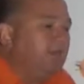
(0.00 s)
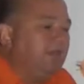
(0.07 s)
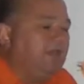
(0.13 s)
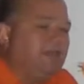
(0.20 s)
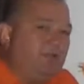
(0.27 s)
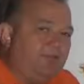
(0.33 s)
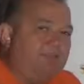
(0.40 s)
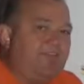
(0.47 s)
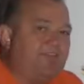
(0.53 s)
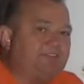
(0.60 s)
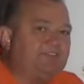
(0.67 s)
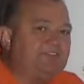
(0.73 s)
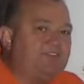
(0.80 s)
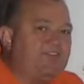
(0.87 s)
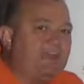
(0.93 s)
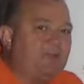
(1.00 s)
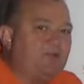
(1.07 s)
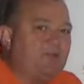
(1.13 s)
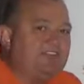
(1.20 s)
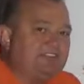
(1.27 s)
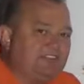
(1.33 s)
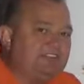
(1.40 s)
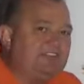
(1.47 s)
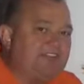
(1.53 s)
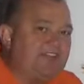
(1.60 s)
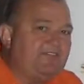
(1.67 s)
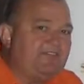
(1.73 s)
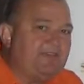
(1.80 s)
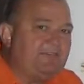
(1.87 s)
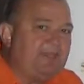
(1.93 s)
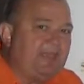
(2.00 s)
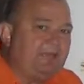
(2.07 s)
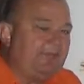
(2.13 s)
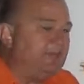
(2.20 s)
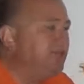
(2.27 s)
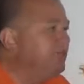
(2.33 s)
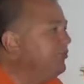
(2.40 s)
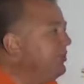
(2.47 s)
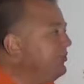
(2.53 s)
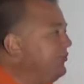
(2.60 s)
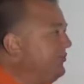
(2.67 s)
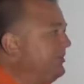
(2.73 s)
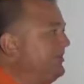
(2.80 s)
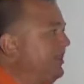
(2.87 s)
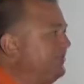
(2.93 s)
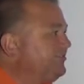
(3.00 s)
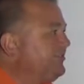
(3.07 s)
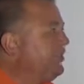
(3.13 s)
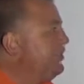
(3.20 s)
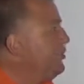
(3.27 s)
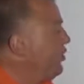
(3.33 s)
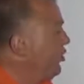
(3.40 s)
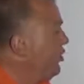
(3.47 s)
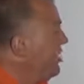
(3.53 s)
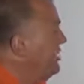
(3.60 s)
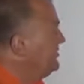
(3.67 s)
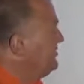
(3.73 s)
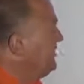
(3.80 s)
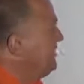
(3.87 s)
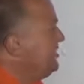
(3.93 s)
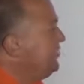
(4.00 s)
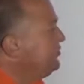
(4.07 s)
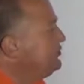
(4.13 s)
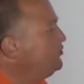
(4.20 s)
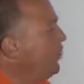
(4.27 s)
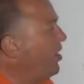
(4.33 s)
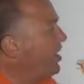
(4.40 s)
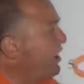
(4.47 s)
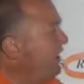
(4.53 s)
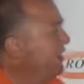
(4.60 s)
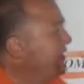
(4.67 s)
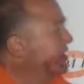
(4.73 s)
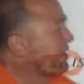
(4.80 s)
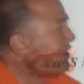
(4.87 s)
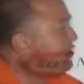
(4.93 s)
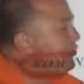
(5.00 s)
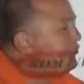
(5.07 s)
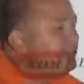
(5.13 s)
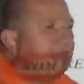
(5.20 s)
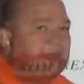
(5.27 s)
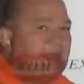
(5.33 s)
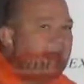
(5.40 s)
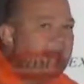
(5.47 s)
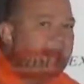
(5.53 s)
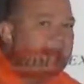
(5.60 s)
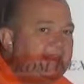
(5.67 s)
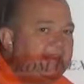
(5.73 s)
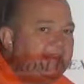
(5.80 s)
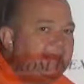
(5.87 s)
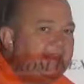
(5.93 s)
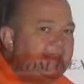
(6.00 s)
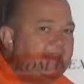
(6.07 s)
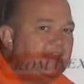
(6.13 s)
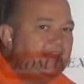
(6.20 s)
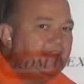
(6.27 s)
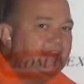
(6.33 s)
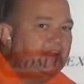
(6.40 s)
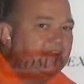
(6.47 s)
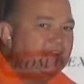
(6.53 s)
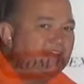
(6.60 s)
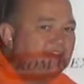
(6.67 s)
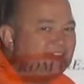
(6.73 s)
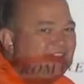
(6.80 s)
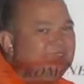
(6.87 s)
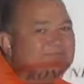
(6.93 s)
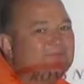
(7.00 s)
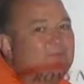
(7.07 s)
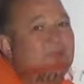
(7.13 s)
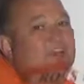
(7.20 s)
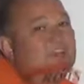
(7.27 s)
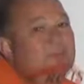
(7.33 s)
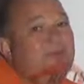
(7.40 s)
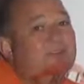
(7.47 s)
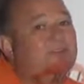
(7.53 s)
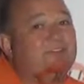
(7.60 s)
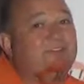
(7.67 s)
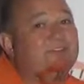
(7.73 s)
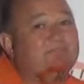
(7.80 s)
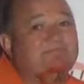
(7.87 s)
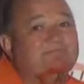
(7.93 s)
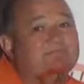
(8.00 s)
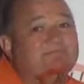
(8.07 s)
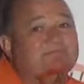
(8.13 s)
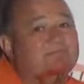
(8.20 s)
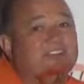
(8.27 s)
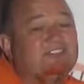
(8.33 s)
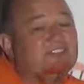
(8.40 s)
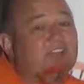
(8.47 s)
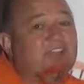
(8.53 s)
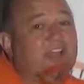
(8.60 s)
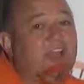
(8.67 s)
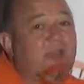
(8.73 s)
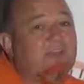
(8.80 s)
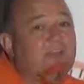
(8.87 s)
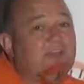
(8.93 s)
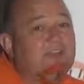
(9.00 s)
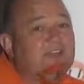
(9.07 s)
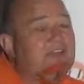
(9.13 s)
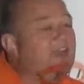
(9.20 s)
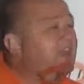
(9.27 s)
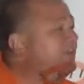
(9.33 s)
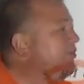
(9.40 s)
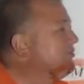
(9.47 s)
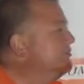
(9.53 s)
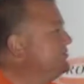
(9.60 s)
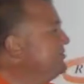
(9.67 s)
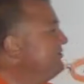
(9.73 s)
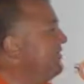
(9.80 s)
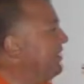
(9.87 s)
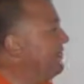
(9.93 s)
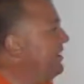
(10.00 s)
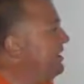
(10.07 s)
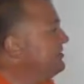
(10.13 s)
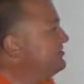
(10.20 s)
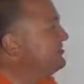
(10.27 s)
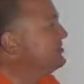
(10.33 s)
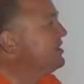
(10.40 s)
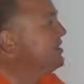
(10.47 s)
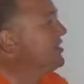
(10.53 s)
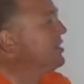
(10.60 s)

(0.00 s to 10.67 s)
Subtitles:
And you know the answer to that question is a definite maybe. You could do a yes and a no. See, and here's why. You do not it for the diagnosis. Range of motion isn't going to help you with the diagnosis of MS.